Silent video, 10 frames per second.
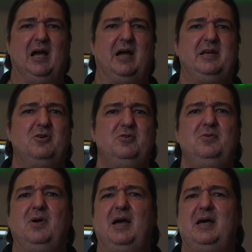I
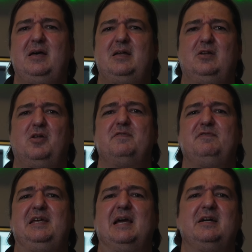know a lot
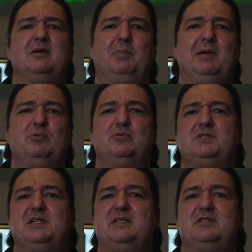of younger people
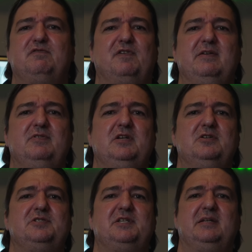tend to favour
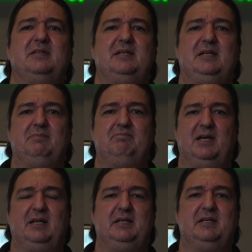using the
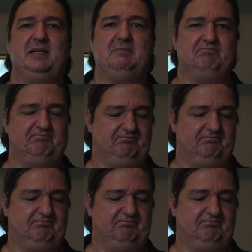LED